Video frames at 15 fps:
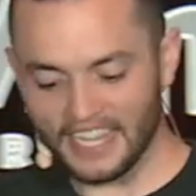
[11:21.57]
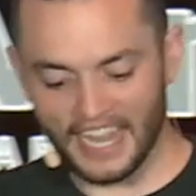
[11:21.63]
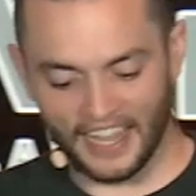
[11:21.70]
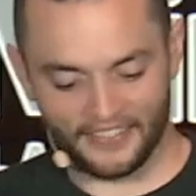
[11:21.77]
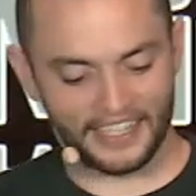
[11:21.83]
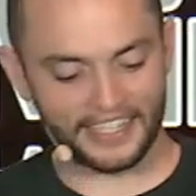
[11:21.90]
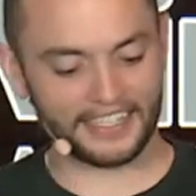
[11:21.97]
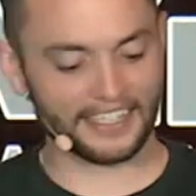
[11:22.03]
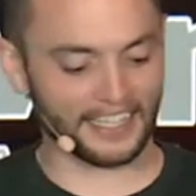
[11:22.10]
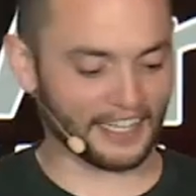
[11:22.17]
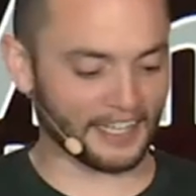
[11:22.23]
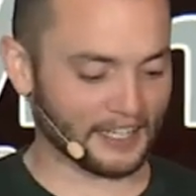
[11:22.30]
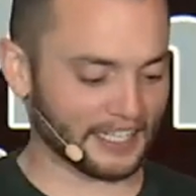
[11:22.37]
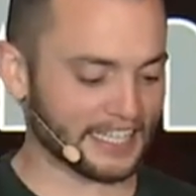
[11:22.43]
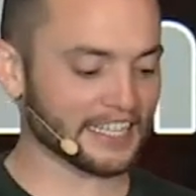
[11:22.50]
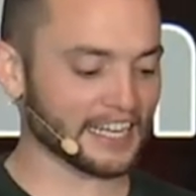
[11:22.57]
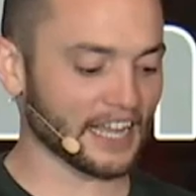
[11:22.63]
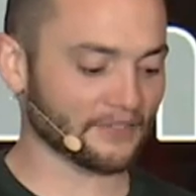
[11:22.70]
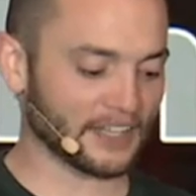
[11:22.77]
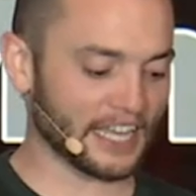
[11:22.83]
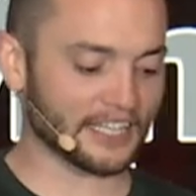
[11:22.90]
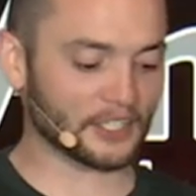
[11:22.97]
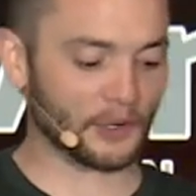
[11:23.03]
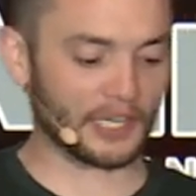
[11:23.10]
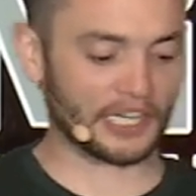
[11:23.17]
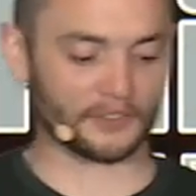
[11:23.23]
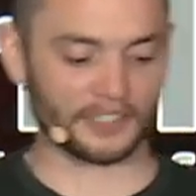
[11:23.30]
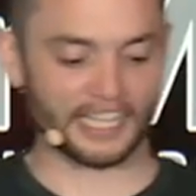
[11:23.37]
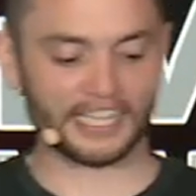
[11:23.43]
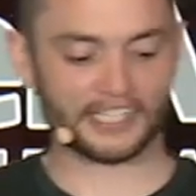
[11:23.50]
and then uh, he and I have gained quite
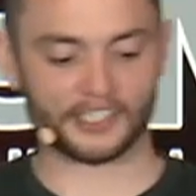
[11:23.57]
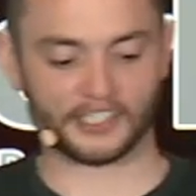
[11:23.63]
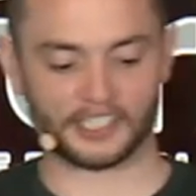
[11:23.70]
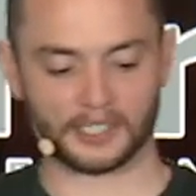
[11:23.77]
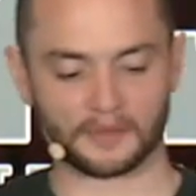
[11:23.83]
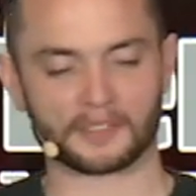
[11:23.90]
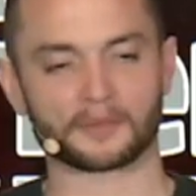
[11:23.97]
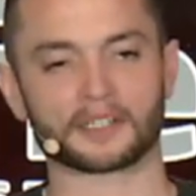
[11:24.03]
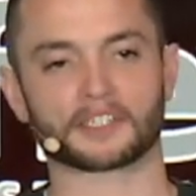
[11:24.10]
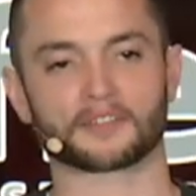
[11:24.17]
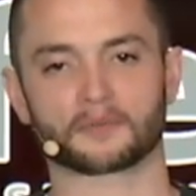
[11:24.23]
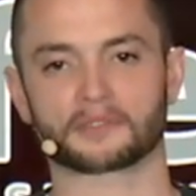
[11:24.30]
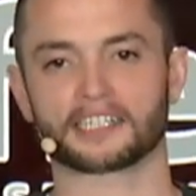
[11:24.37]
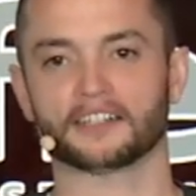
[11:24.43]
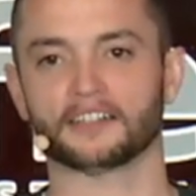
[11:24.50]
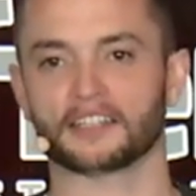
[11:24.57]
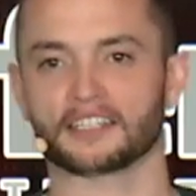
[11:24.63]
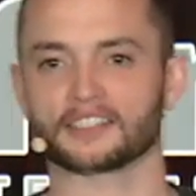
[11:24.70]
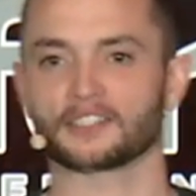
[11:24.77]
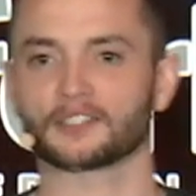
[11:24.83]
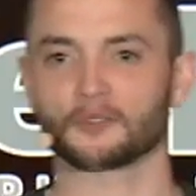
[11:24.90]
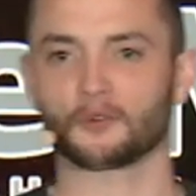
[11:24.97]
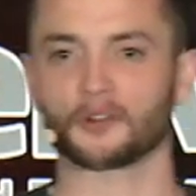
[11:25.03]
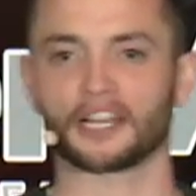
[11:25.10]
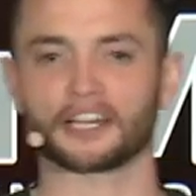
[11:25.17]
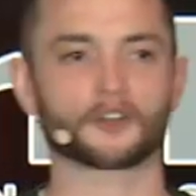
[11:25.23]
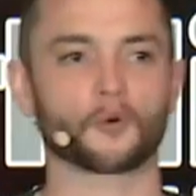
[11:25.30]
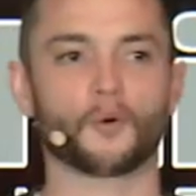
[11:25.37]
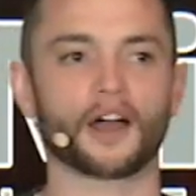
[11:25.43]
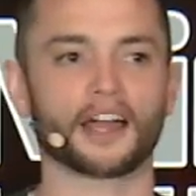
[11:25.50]
a relationship, especially from telling this story. I
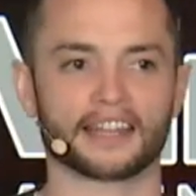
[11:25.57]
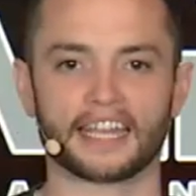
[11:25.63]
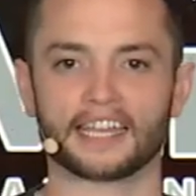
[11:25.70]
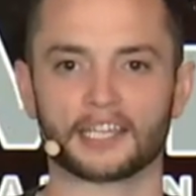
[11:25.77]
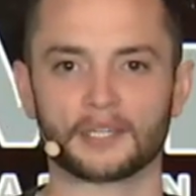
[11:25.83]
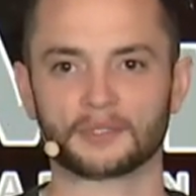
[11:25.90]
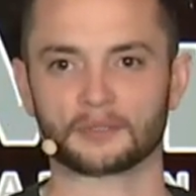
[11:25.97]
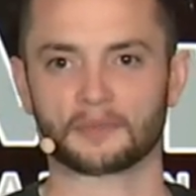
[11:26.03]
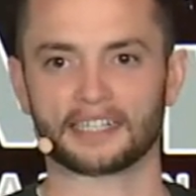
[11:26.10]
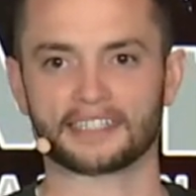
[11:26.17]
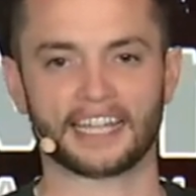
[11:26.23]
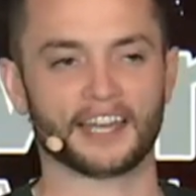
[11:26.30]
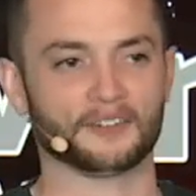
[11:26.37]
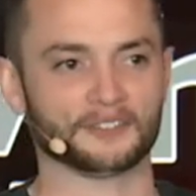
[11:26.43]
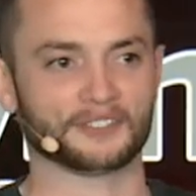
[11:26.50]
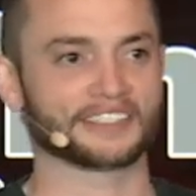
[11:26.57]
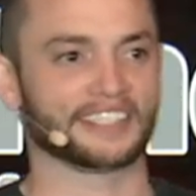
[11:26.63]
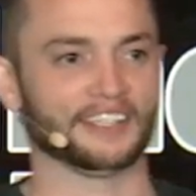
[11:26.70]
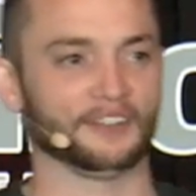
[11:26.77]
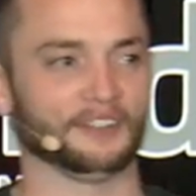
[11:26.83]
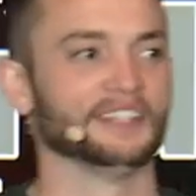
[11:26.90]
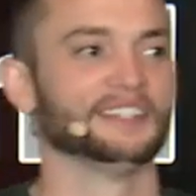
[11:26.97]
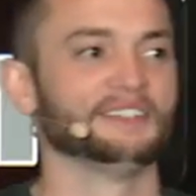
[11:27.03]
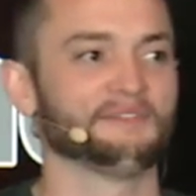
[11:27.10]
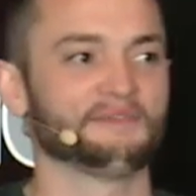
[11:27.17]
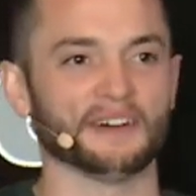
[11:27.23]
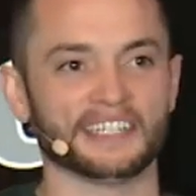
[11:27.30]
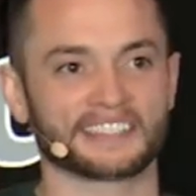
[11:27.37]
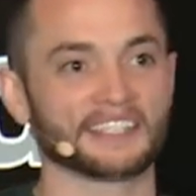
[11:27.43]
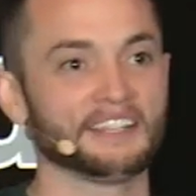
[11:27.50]
don't know why the heck he was in my town still,
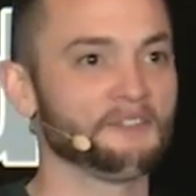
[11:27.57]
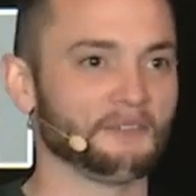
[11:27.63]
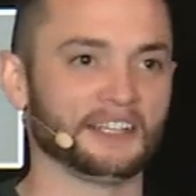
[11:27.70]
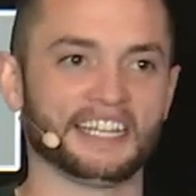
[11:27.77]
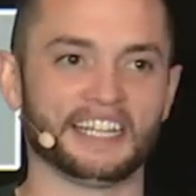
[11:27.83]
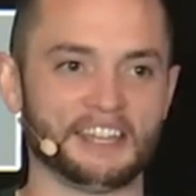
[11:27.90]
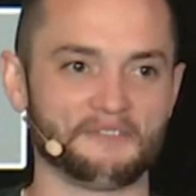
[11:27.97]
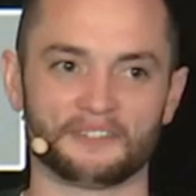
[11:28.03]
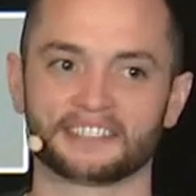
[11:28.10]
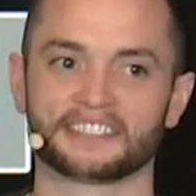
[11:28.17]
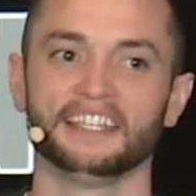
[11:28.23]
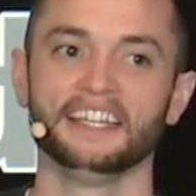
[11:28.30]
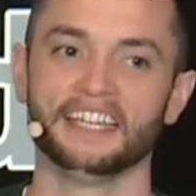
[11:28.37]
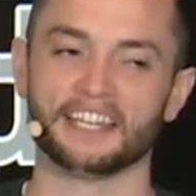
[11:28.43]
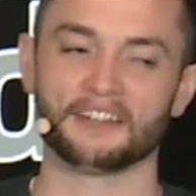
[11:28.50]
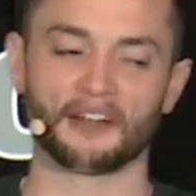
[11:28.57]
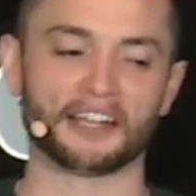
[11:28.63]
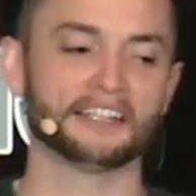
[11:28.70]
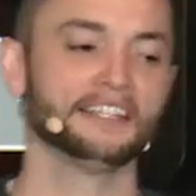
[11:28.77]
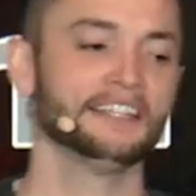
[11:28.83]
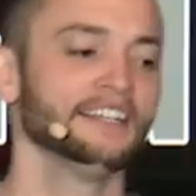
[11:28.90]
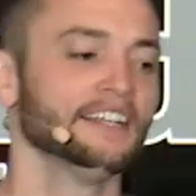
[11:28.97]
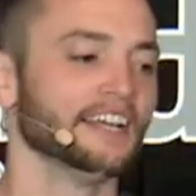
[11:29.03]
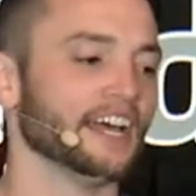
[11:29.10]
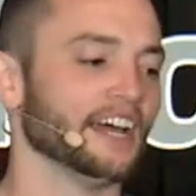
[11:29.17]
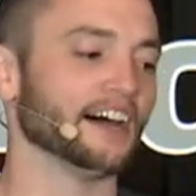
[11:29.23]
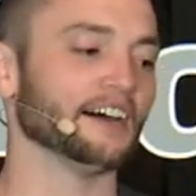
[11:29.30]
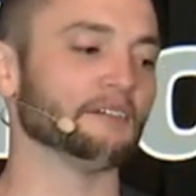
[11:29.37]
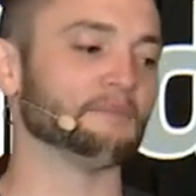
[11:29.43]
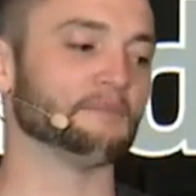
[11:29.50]
but when he was, anyway.
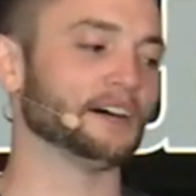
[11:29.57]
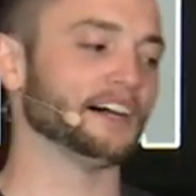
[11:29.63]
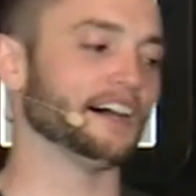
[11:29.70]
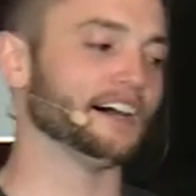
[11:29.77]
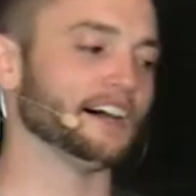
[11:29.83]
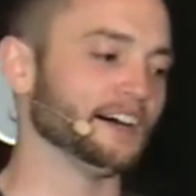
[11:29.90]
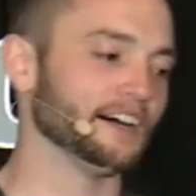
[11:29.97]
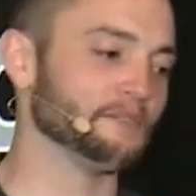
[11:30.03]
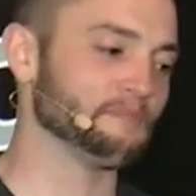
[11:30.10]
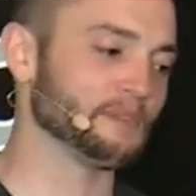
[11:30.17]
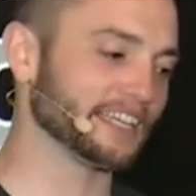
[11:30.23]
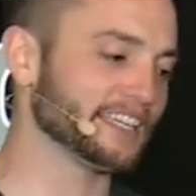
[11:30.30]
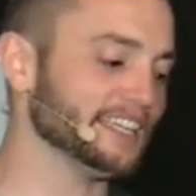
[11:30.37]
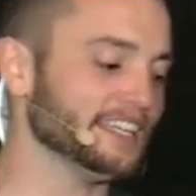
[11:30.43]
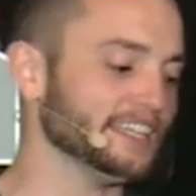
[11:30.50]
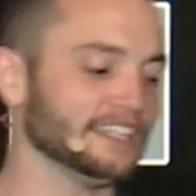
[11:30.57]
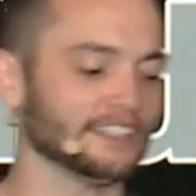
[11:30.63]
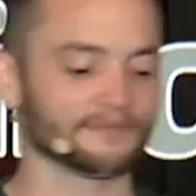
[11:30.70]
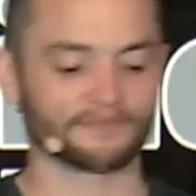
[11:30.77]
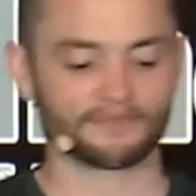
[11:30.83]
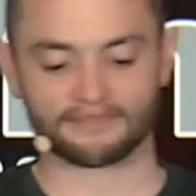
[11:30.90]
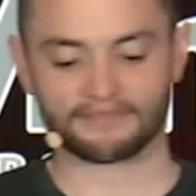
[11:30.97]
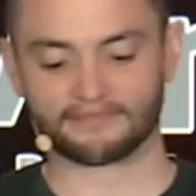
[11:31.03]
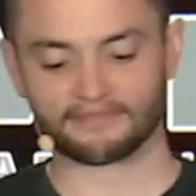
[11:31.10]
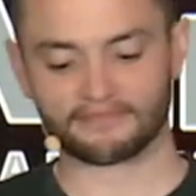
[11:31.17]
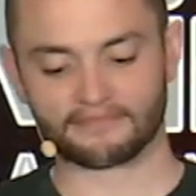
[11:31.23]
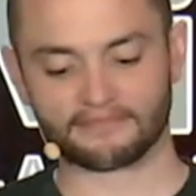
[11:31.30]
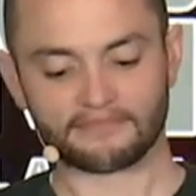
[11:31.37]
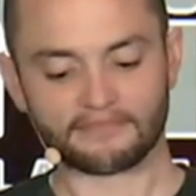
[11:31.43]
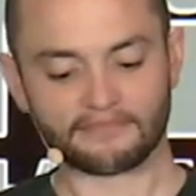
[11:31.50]
Um, uh, but he,
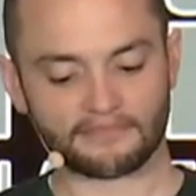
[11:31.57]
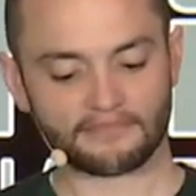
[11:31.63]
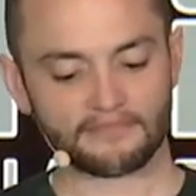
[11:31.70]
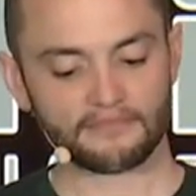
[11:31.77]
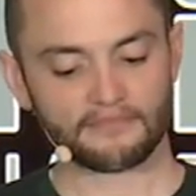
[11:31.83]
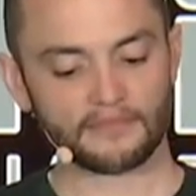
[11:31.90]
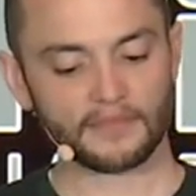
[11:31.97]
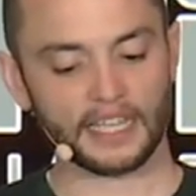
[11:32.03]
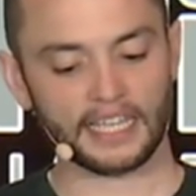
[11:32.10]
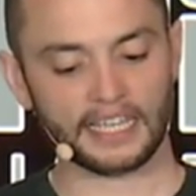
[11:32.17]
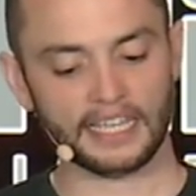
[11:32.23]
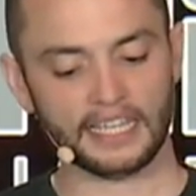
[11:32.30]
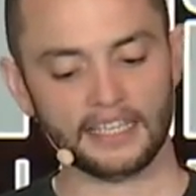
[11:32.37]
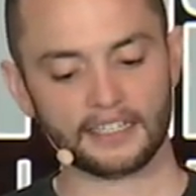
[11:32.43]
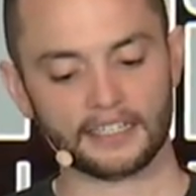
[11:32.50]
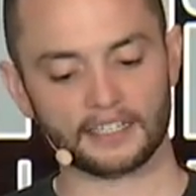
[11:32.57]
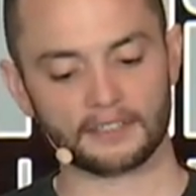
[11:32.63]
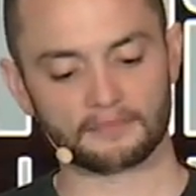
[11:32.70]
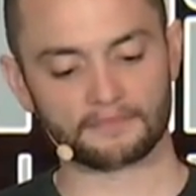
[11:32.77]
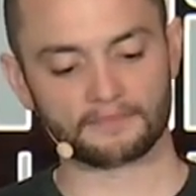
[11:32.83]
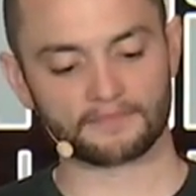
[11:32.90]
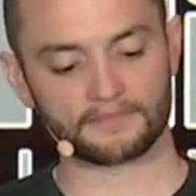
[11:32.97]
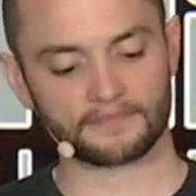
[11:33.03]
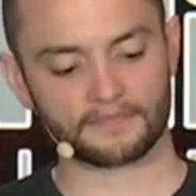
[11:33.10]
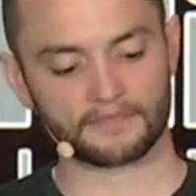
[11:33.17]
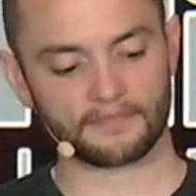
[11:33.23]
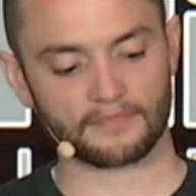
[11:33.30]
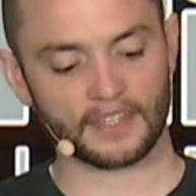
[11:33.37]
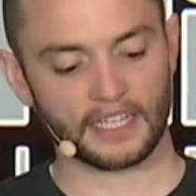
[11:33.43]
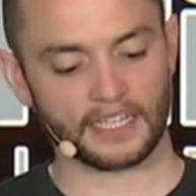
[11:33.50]
he, um,
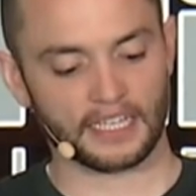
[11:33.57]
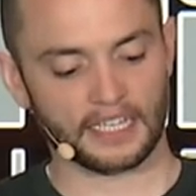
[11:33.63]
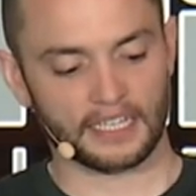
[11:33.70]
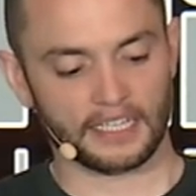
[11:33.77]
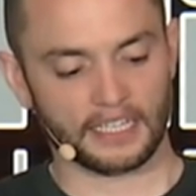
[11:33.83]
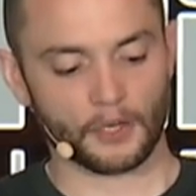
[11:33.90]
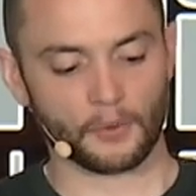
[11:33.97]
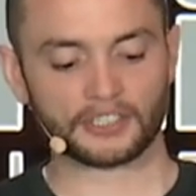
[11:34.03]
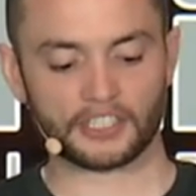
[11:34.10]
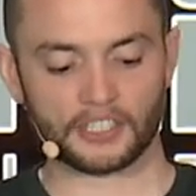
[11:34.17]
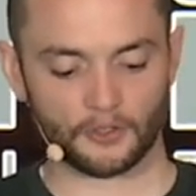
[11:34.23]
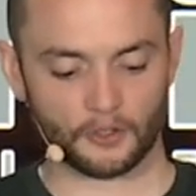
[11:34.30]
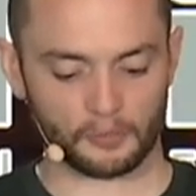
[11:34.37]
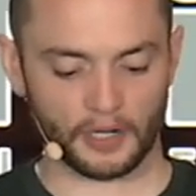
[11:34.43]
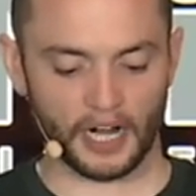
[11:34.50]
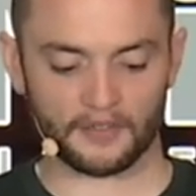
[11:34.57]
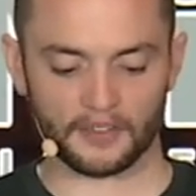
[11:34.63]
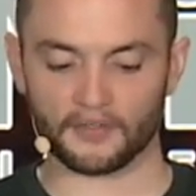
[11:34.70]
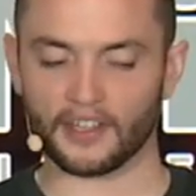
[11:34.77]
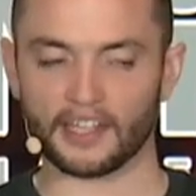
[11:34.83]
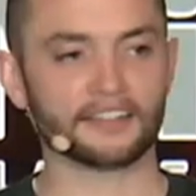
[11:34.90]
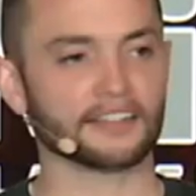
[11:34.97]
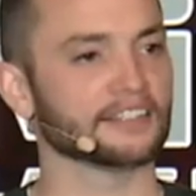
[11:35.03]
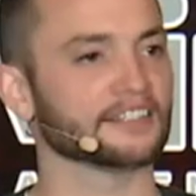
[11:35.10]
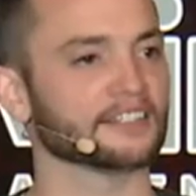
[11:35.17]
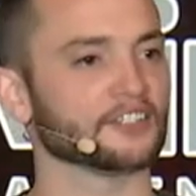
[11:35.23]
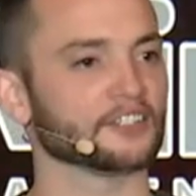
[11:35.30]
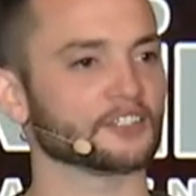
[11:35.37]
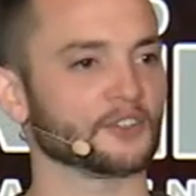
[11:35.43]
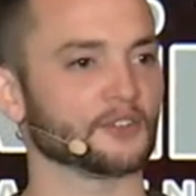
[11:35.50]
He wants to do a little private event.
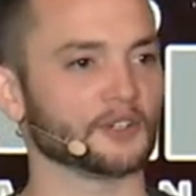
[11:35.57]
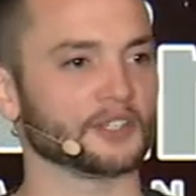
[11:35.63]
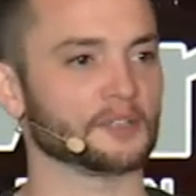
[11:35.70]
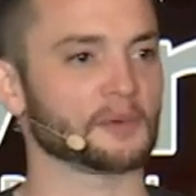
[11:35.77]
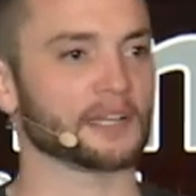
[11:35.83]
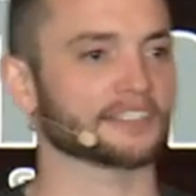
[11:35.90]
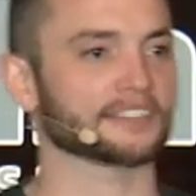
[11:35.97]
So in about